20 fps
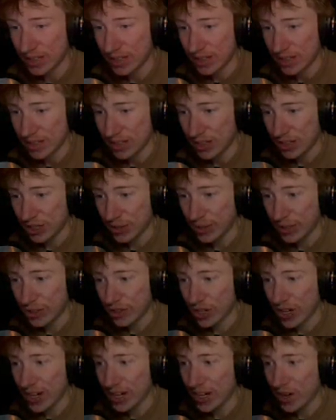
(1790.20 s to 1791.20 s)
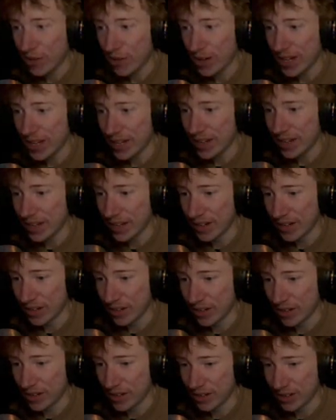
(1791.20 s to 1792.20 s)
Should we try going in,
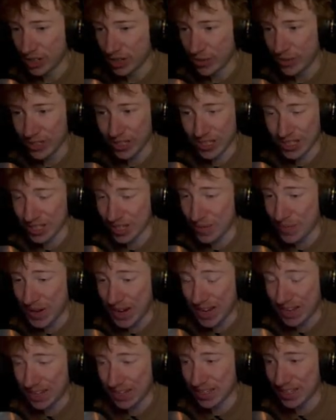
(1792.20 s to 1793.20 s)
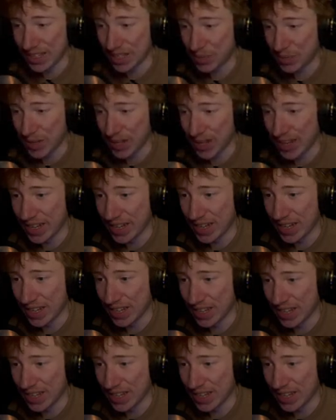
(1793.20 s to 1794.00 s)
or should we just abandon this planet?